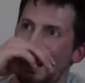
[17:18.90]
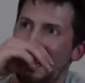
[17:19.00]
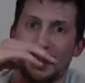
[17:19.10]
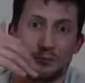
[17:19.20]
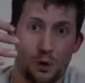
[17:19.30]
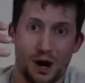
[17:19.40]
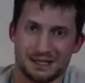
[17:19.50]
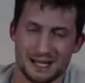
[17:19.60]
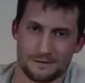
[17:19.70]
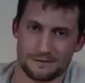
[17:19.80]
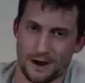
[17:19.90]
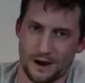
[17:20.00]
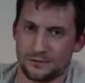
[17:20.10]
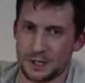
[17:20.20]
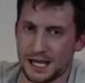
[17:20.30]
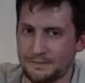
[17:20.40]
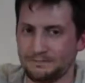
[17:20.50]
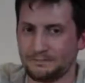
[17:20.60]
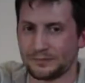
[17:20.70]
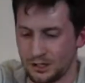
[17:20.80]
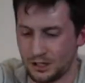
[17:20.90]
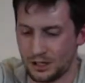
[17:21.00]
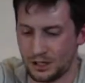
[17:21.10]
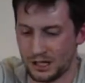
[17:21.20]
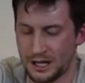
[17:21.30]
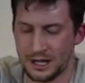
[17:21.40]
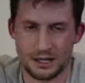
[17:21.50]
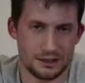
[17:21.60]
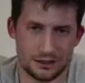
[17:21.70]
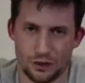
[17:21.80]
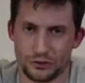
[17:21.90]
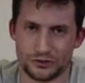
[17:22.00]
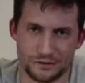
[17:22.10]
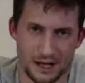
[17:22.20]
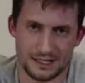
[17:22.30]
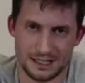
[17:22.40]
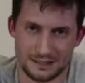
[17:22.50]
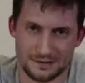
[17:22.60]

Wednesday at 5 p.m. Loads of ideas for you